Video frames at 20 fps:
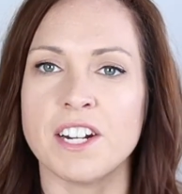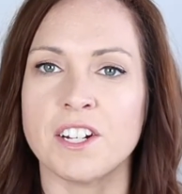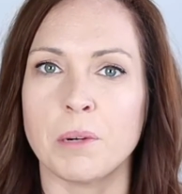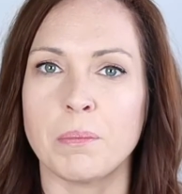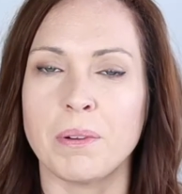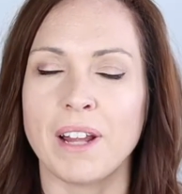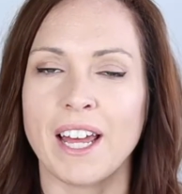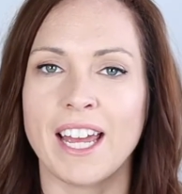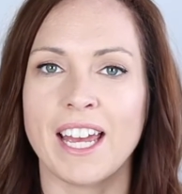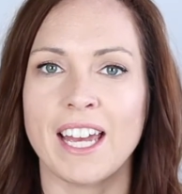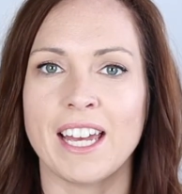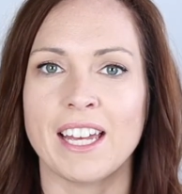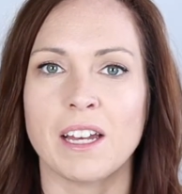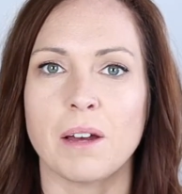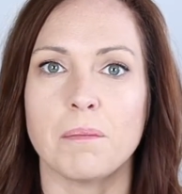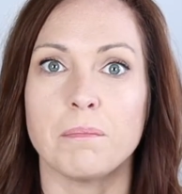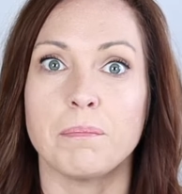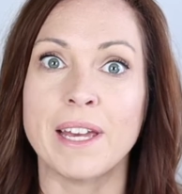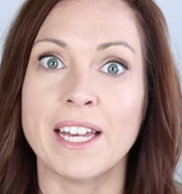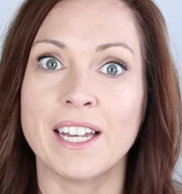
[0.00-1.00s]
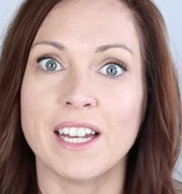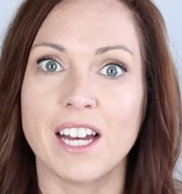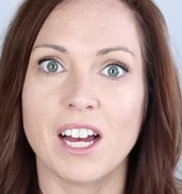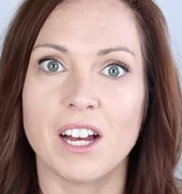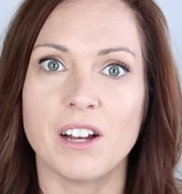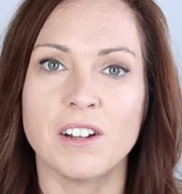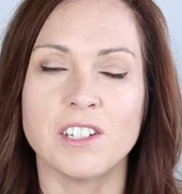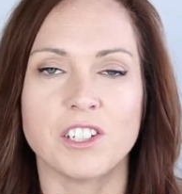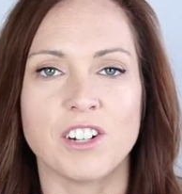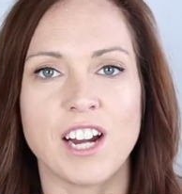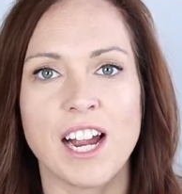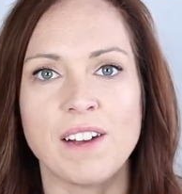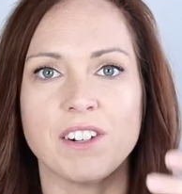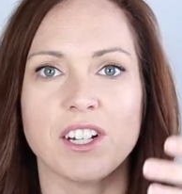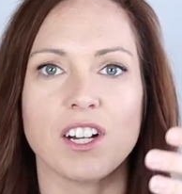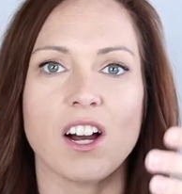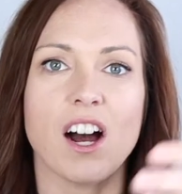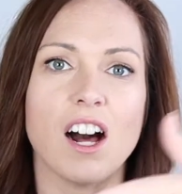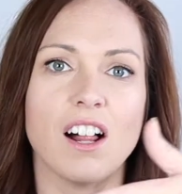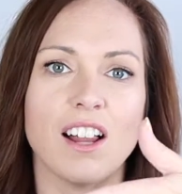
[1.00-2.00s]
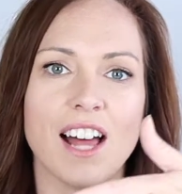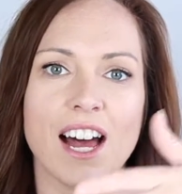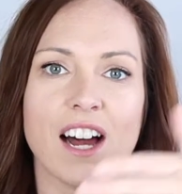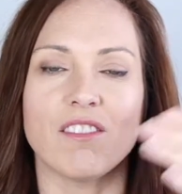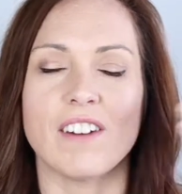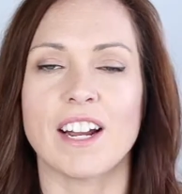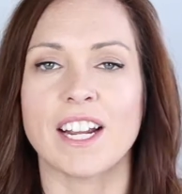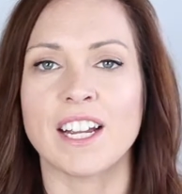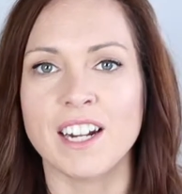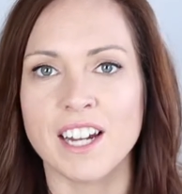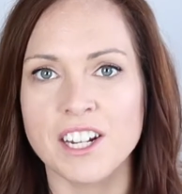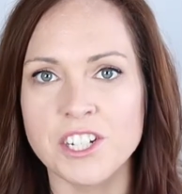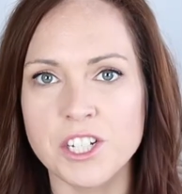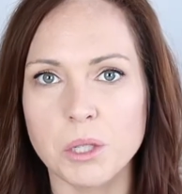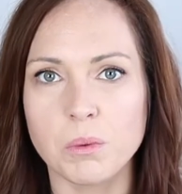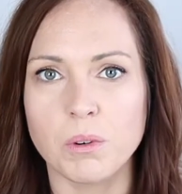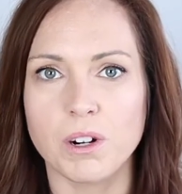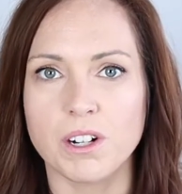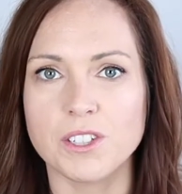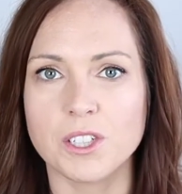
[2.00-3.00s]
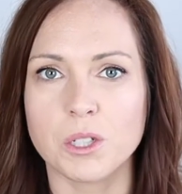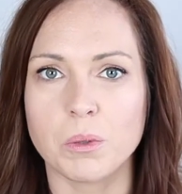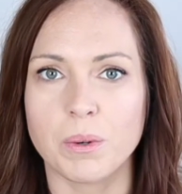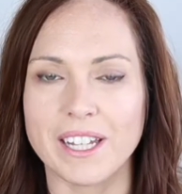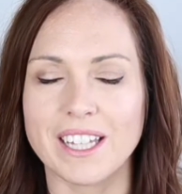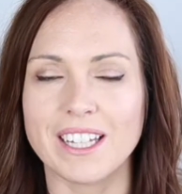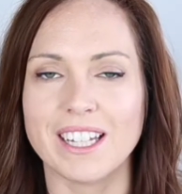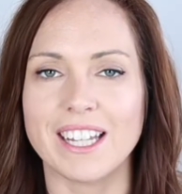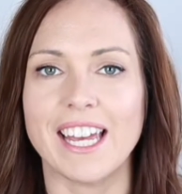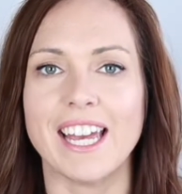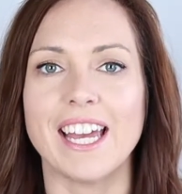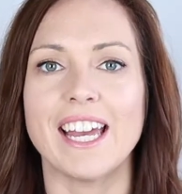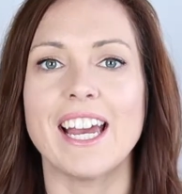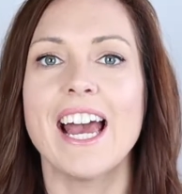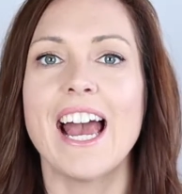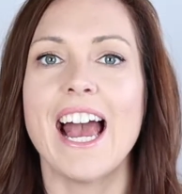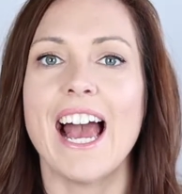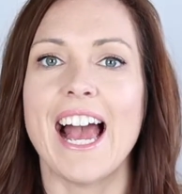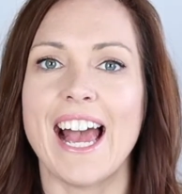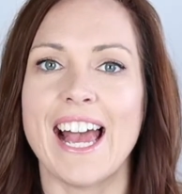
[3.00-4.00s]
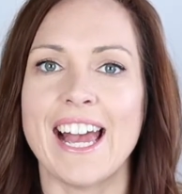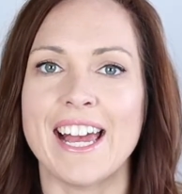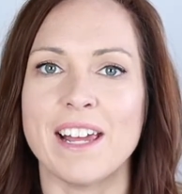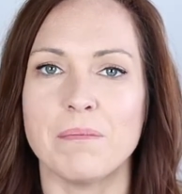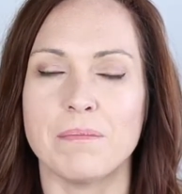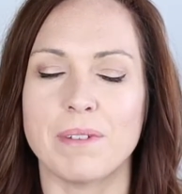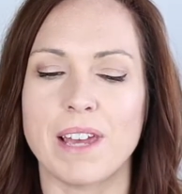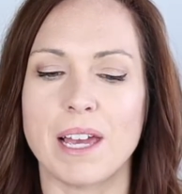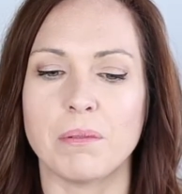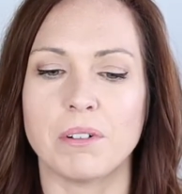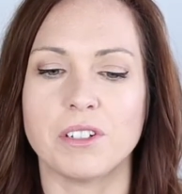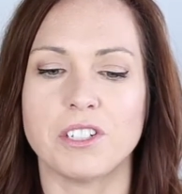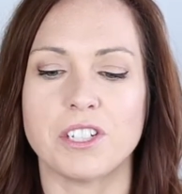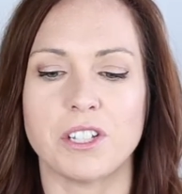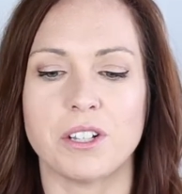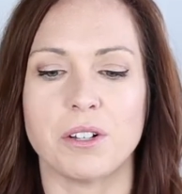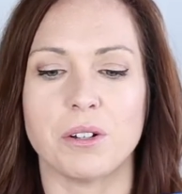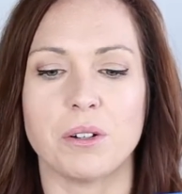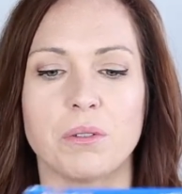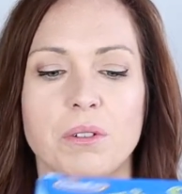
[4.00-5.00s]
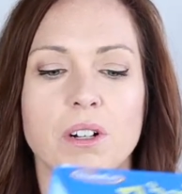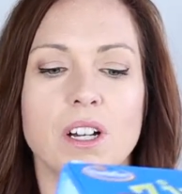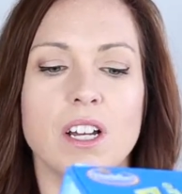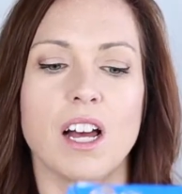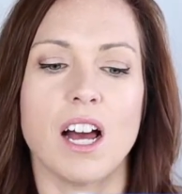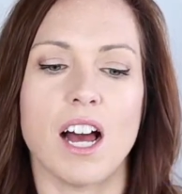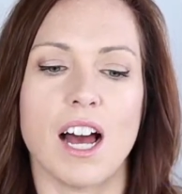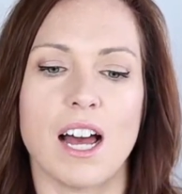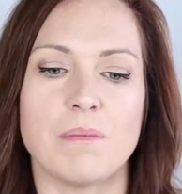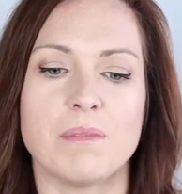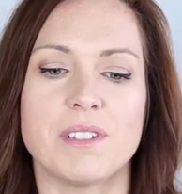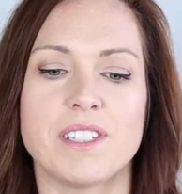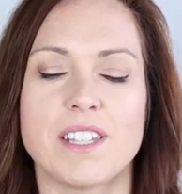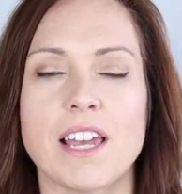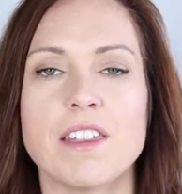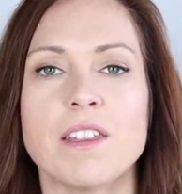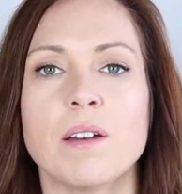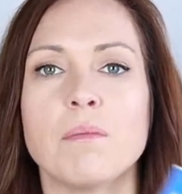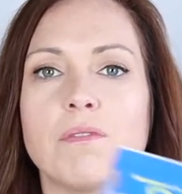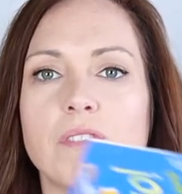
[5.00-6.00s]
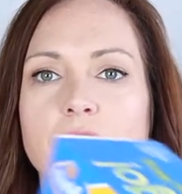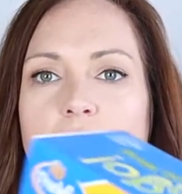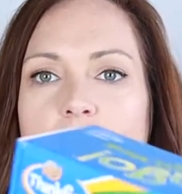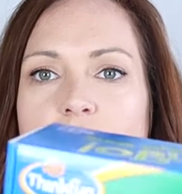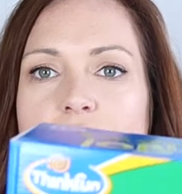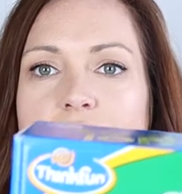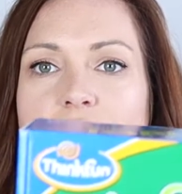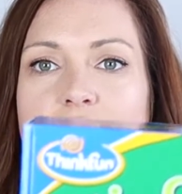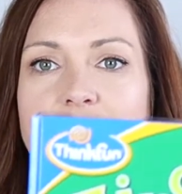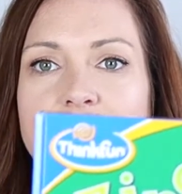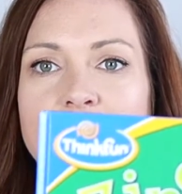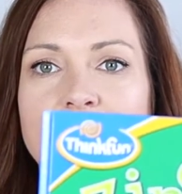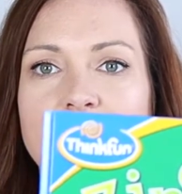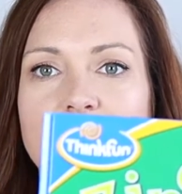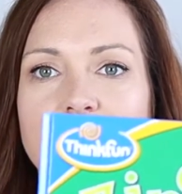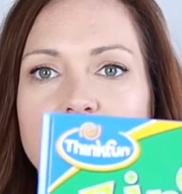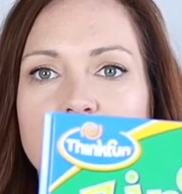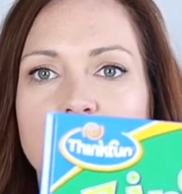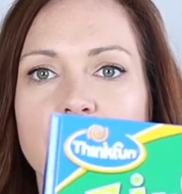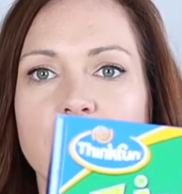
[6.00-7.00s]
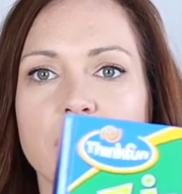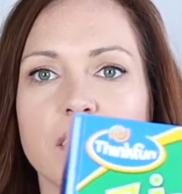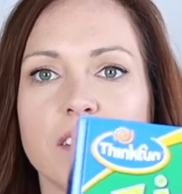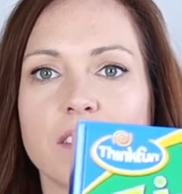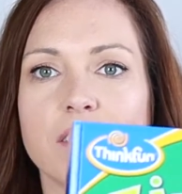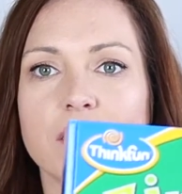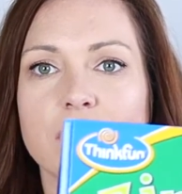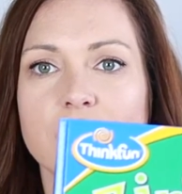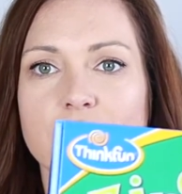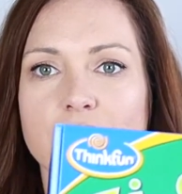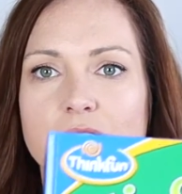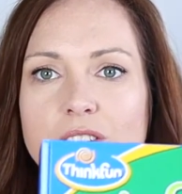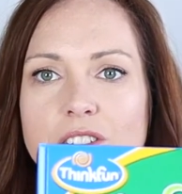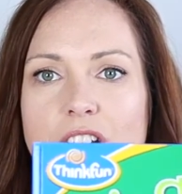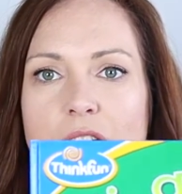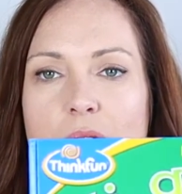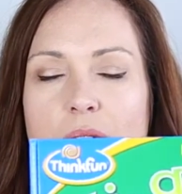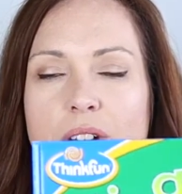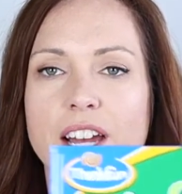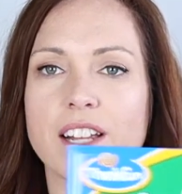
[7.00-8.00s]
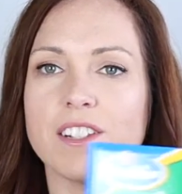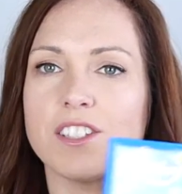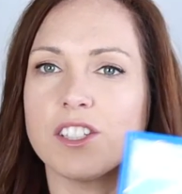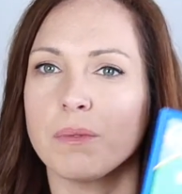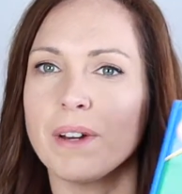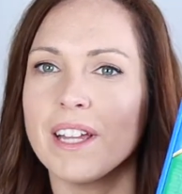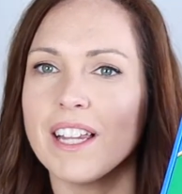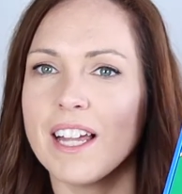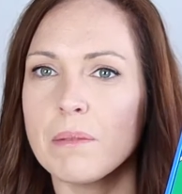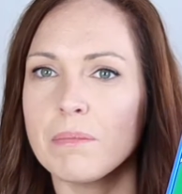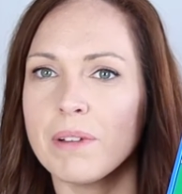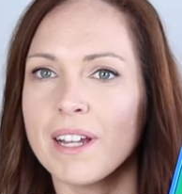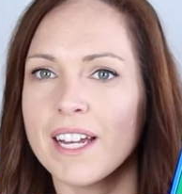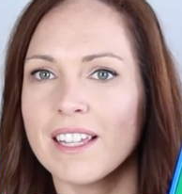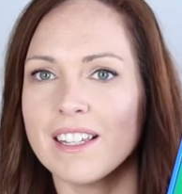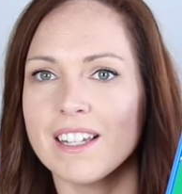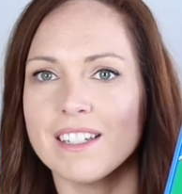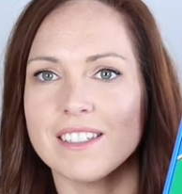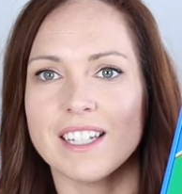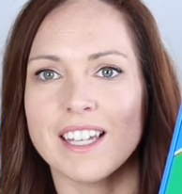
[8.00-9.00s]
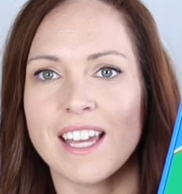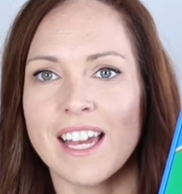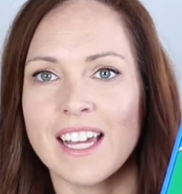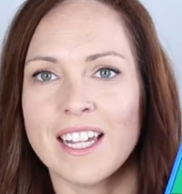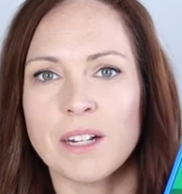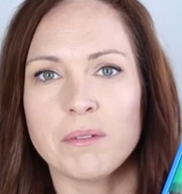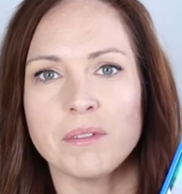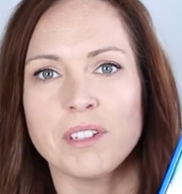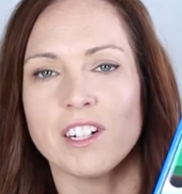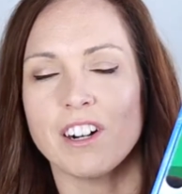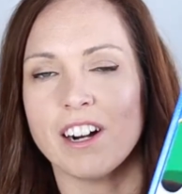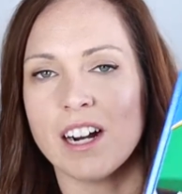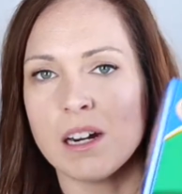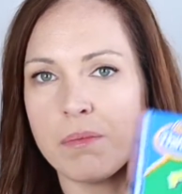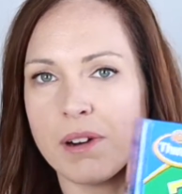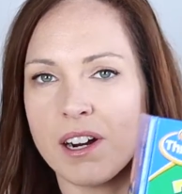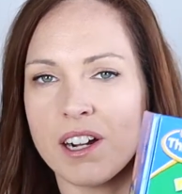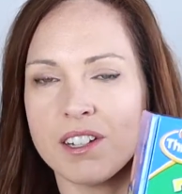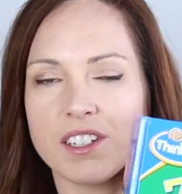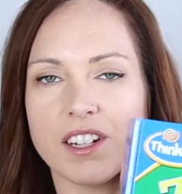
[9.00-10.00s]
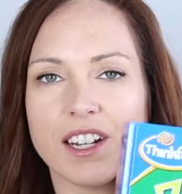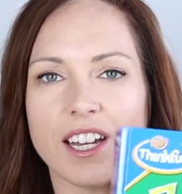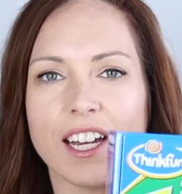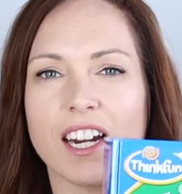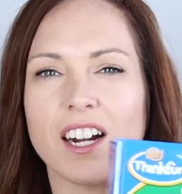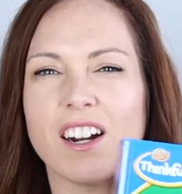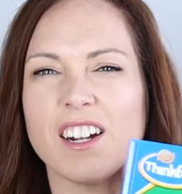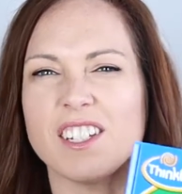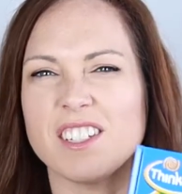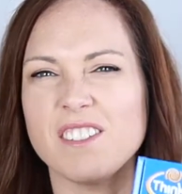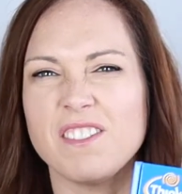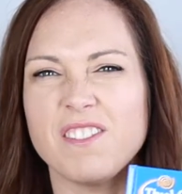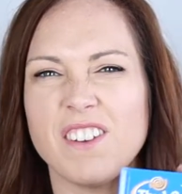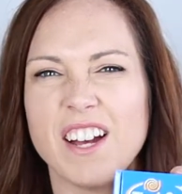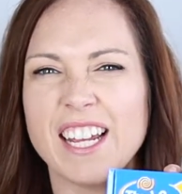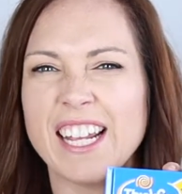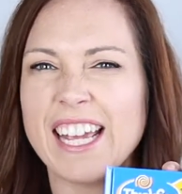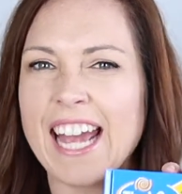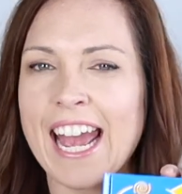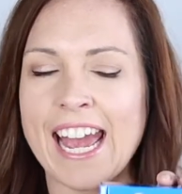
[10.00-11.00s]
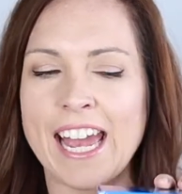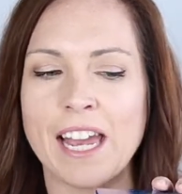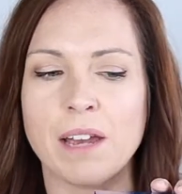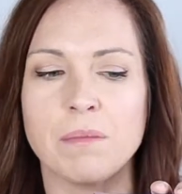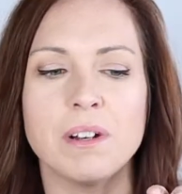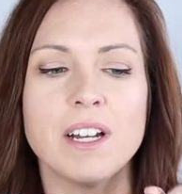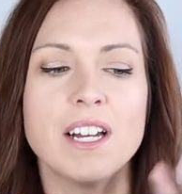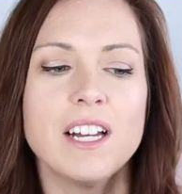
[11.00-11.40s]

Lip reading: you're playing bingos. You're having to call out, recognize your words quickly and be able to say them first and get your token. So we like playing this again, like when the grandparents are here. It's a fun game